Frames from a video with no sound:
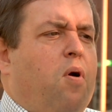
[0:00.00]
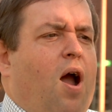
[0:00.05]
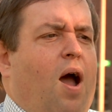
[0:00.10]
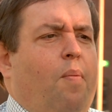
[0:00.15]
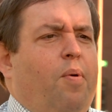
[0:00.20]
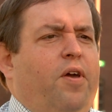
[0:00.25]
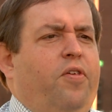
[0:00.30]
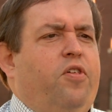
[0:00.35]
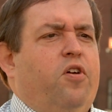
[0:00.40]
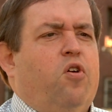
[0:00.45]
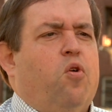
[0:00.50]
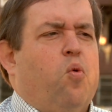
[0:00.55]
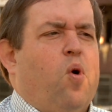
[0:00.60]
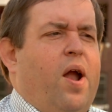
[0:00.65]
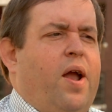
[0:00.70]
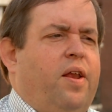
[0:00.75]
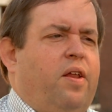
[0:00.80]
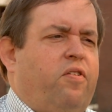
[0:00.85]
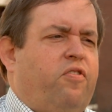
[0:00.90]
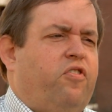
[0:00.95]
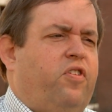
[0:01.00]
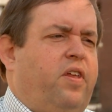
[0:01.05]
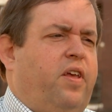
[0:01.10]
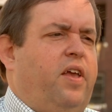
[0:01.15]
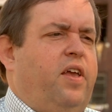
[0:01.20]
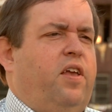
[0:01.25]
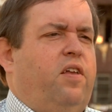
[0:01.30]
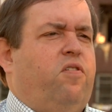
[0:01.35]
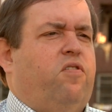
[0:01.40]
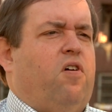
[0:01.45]
Probably the greatest
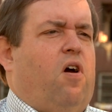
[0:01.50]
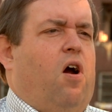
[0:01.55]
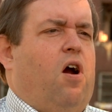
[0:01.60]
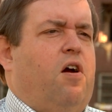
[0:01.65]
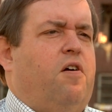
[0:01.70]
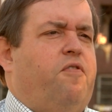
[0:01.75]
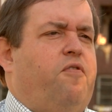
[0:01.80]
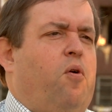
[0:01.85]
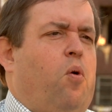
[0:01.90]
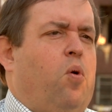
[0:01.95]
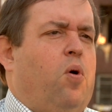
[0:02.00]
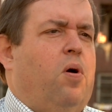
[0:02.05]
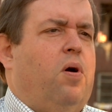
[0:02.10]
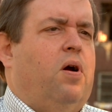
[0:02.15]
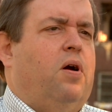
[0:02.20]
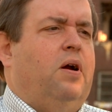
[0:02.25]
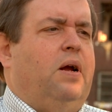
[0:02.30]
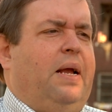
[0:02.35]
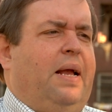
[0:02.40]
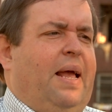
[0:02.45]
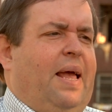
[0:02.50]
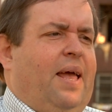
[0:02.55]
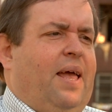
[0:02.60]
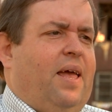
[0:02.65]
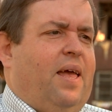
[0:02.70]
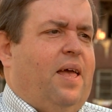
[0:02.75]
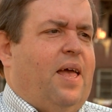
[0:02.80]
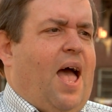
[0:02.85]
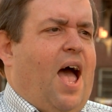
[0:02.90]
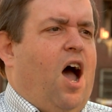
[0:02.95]
needs are for
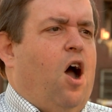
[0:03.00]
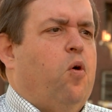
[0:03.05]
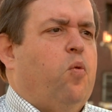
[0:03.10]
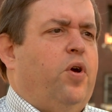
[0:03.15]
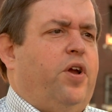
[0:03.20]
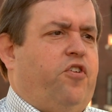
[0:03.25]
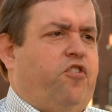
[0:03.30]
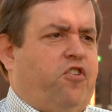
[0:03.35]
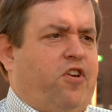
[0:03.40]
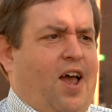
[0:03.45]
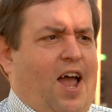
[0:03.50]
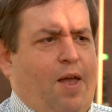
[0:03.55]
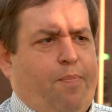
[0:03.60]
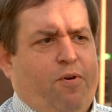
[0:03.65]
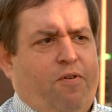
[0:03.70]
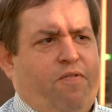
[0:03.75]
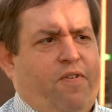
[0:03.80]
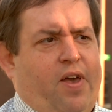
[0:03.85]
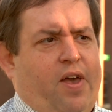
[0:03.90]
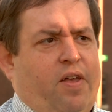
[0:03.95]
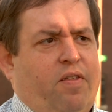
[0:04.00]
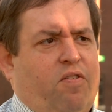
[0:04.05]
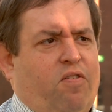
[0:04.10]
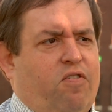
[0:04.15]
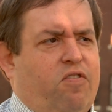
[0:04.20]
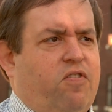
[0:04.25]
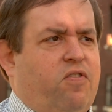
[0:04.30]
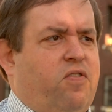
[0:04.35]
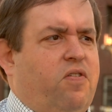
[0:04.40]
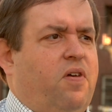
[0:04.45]
outreach type
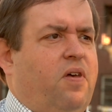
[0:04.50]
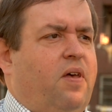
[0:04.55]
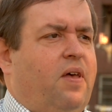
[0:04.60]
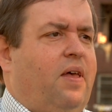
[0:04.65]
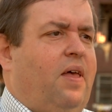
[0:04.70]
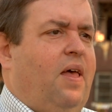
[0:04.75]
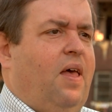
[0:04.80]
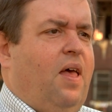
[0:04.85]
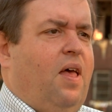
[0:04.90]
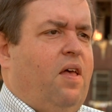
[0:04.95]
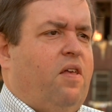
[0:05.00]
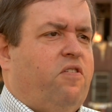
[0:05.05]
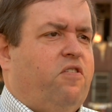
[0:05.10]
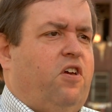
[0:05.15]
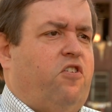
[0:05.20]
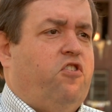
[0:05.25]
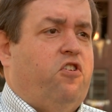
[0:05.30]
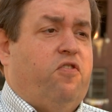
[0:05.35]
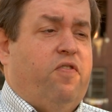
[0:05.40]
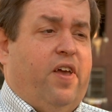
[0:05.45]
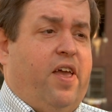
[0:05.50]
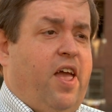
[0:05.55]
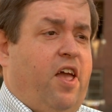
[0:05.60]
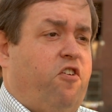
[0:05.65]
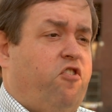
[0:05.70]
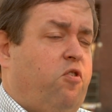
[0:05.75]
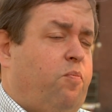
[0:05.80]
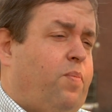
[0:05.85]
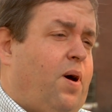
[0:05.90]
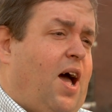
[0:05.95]
events, such as
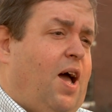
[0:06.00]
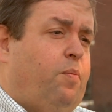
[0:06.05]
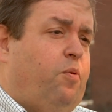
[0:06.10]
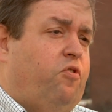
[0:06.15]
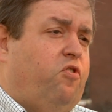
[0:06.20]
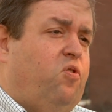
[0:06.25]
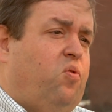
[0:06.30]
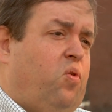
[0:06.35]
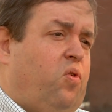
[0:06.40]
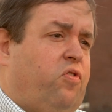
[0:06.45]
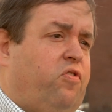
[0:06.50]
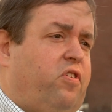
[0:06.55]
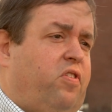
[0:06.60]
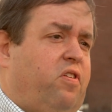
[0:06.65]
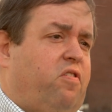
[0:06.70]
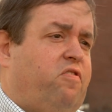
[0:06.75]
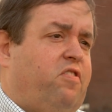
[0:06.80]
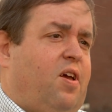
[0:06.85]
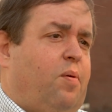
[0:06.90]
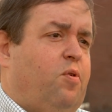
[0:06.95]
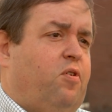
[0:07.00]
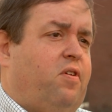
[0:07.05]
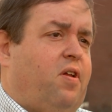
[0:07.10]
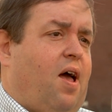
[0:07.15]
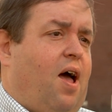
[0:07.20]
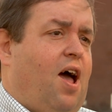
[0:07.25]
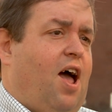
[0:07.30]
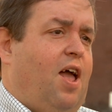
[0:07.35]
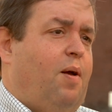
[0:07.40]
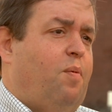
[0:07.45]
vacation Bible schools in the
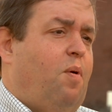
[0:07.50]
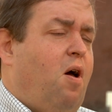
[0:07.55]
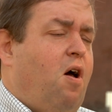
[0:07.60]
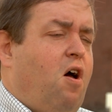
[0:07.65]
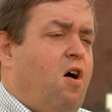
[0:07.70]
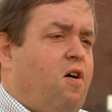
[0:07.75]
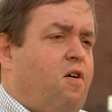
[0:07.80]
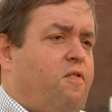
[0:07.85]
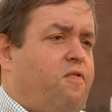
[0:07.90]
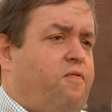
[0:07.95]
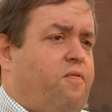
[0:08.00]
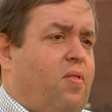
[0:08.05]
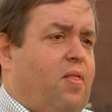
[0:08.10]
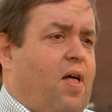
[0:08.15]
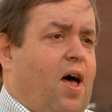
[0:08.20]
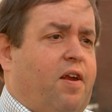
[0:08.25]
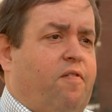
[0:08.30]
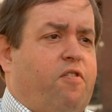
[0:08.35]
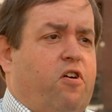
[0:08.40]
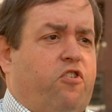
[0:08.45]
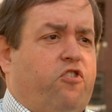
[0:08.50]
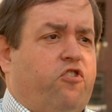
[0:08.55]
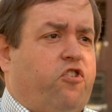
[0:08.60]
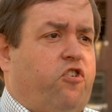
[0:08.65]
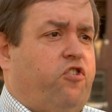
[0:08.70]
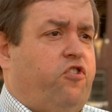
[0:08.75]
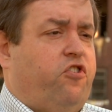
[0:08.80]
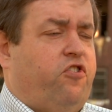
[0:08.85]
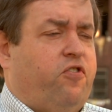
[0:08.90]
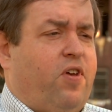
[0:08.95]
summertime. A lot of our
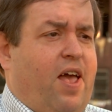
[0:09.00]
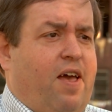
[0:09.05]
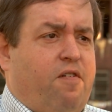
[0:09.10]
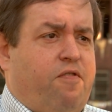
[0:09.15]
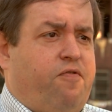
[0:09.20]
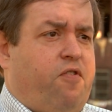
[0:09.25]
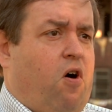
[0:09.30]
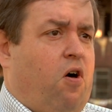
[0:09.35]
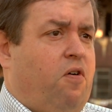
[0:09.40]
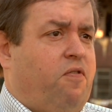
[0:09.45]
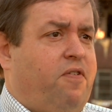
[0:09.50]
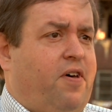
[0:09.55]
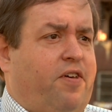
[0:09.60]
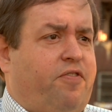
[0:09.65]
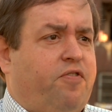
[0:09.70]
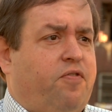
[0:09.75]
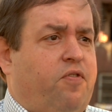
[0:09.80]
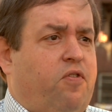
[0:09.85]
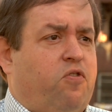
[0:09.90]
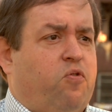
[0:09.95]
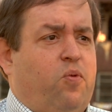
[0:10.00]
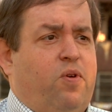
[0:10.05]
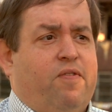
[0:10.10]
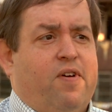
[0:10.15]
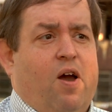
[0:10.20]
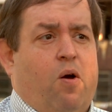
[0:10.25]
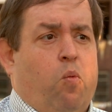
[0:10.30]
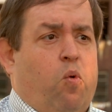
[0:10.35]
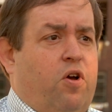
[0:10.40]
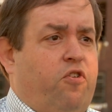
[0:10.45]
churches have fall festivals. We've
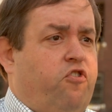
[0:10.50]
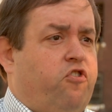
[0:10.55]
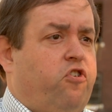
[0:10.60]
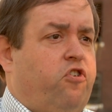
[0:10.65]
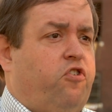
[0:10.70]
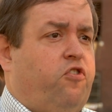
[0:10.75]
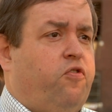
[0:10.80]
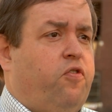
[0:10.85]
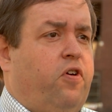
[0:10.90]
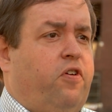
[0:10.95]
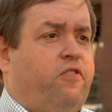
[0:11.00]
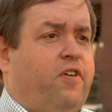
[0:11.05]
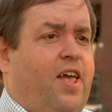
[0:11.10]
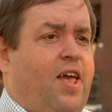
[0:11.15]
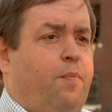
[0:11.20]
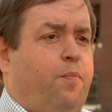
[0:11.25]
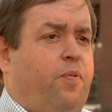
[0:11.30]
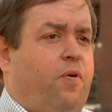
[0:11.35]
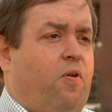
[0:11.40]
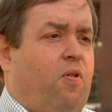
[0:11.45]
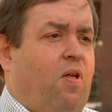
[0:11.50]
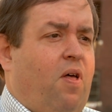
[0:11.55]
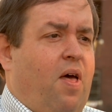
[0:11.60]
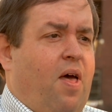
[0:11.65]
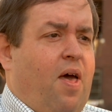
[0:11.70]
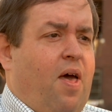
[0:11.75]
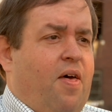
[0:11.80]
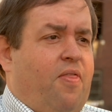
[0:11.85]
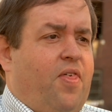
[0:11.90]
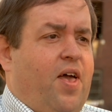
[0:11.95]
got one church, for example,
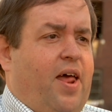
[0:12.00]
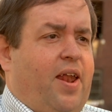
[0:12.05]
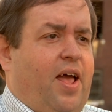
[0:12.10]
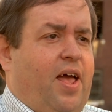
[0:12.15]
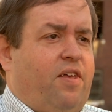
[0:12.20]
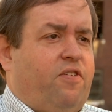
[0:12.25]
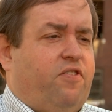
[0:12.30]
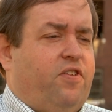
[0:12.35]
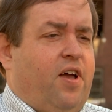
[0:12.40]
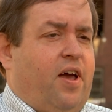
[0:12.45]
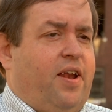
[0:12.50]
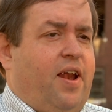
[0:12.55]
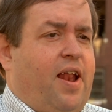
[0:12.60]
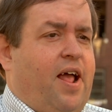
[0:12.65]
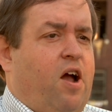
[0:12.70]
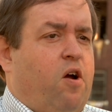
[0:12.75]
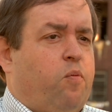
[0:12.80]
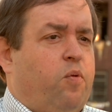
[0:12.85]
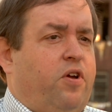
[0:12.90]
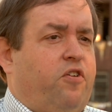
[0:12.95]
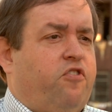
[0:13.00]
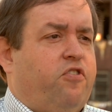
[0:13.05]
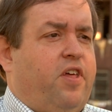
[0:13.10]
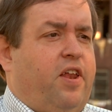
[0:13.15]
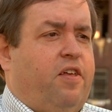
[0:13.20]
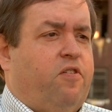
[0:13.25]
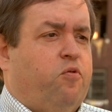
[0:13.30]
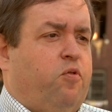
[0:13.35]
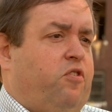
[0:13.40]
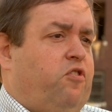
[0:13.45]
that has done an outreach
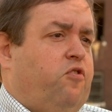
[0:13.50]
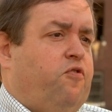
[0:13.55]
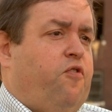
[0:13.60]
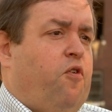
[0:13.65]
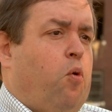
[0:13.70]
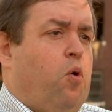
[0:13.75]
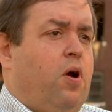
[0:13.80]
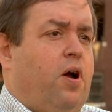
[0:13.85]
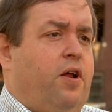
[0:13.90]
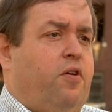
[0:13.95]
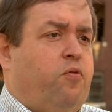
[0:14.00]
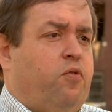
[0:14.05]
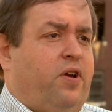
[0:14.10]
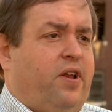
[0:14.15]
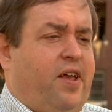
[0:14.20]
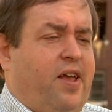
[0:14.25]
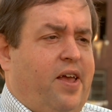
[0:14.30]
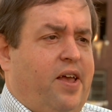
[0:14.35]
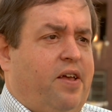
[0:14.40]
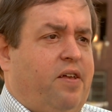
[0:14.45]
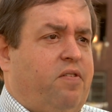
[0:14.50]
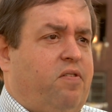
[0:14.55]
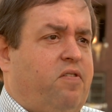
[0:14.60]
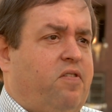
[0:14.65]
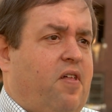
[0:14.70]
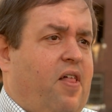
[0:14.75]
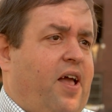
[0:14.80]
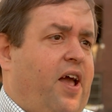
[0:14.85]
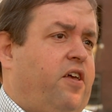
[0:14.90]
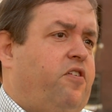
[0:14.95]
that has reached 400 kids
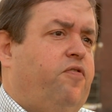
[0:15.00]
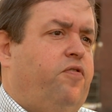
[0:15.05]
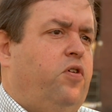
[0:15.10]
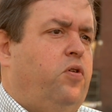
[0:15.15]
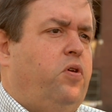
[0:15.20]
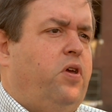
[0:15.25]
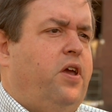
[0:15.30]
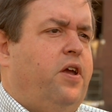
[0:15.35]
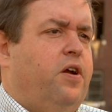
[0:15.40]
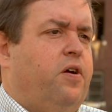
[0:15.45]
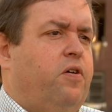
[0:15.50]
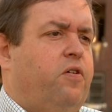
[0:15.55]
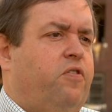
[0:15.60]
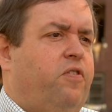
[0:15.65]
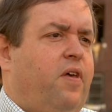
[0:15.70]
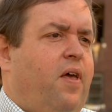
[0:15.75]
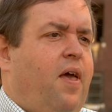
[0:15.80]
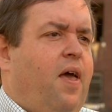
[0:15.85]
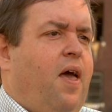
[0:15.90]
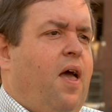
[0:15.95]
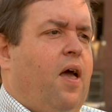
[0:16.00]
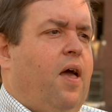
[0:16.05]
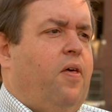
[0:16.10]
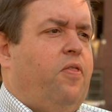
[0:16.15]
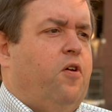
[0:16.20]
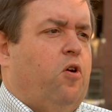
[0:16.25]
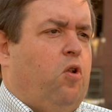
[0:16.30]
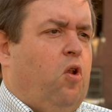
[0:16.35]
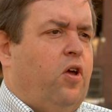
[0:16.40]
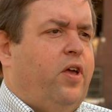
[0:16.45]
the last few years.
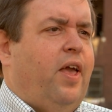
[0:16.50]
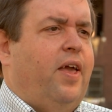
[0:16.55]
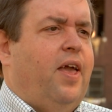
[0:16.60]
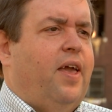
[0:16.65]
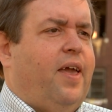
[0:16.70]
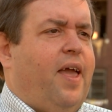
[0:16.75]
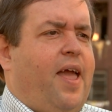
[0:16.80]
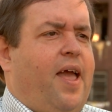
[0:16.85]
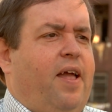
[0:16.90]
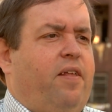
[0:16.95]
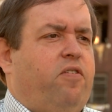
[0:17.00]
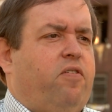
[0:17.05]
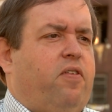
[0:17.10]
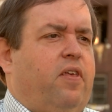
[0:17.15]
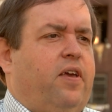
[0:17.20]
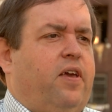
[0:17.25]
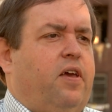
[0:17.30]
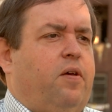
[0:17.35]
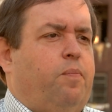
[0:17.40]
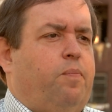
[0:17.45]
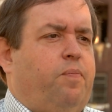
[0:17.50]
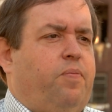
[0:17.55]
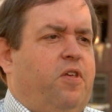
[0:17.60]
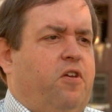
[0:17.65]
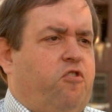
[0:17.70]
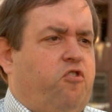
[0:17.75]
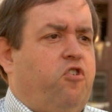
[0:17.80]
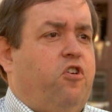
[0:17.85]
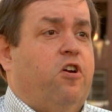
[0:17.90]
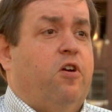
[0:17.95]
They're looking at canceling it
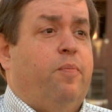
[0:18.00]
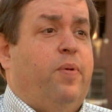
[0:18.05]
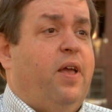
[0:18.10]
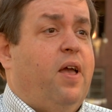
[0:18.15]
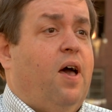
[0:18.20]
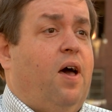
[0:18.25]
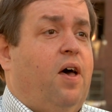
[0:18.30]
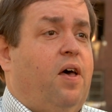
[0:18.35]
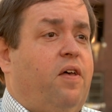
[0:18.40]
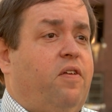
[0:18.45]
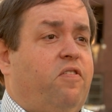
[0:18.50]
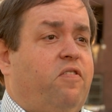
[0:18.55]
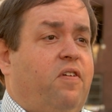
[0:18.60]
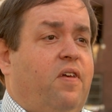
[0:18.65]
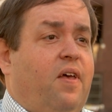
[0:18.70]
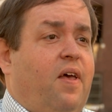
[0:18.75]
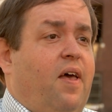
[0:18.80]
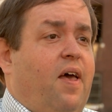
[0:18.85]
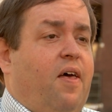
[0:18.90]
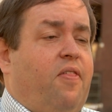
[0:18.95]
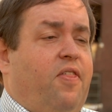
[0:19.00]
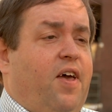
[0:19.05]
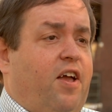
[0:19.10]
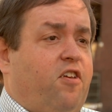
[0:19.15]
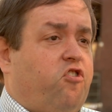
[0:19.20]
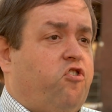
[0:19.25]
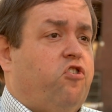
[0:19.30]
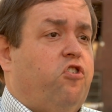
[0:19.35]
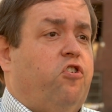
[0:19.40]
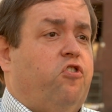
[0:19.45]
this year because
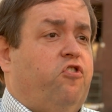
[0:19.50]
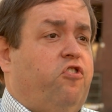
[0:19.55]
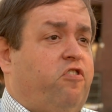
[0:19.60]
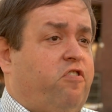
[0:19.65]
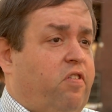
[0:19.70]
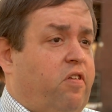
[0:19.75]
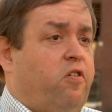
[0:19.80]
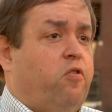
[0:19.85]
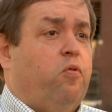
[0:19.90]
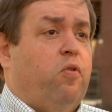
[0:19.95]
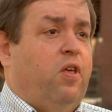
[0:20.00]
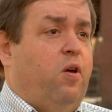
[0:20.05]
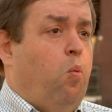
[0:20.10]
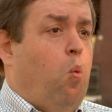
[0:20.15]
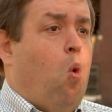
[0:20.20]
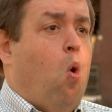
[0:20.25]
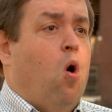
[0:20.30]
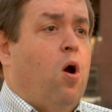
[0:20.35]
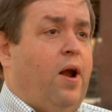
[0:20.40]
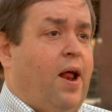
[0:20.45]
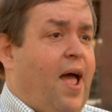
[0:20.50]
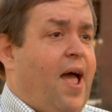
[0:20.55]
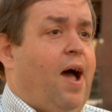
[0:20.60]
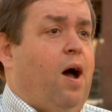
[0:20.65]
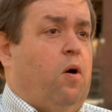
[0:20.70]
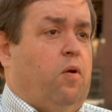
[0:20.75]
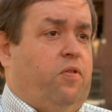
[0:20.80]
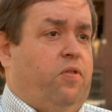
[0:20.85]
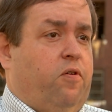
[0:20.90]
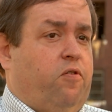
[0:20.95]
that church is literally worn
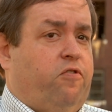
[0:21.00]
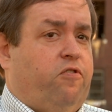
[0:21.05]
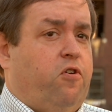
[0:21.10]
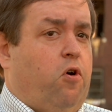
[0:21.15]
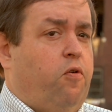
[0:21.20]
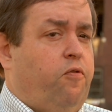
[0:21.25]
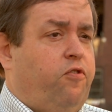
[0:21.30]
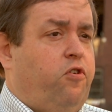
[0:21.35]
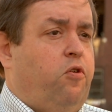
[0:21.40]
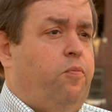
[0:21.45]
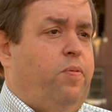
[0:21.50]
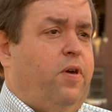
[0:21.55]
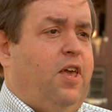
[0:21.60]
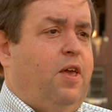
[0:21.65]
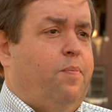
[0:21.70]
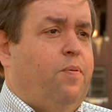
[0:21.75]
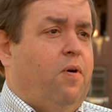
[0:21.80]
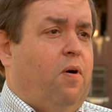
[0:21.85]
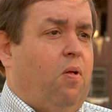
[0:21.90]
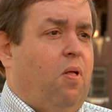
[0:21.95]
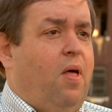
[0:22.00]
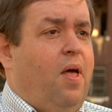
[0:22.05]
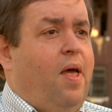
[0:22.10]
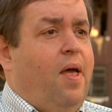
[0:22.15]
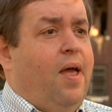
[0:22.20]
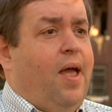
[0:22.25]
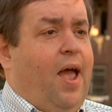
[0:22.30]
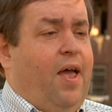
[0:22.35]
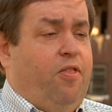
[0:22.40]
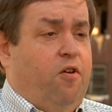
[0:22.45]
out. There's so few people,
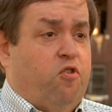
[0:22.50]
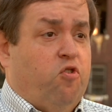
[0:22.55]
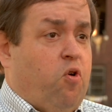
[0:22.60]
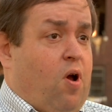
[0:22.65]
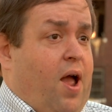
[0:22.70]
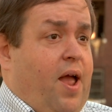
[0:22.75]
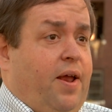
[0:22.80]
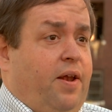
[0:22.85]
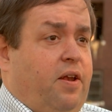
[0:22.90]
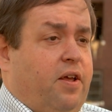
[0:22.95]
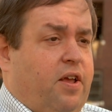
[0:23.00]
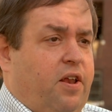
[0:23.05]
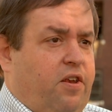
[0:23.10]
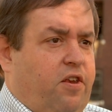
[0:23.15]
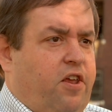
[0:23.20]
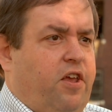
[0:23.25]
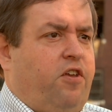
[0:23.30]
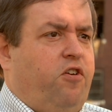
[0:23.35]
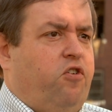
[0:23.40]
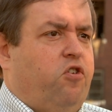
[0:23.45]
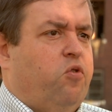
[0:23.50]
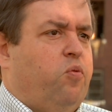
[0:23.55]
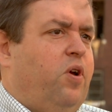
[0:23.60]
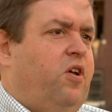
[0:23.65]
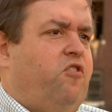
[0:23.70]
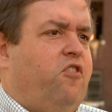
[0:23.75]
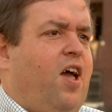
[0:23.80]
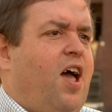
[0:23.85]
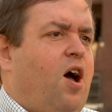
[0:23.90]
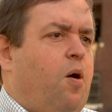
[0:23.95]
and they're trying to continue to
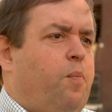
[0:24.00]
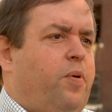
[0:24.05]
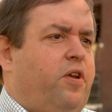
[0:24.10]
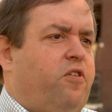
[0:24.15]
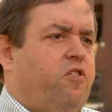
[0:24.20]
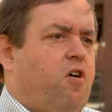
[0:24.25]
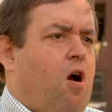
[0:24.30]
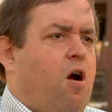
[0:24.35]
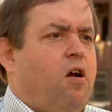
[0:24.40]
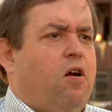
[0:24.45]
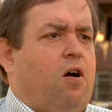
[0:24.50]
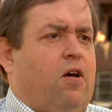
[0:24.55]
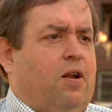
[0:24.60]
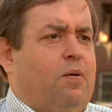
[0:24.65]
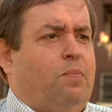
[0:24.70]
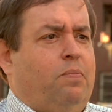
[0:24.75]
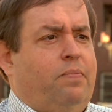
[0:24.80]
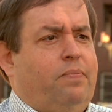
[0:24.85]
reach out, but it's hard on them.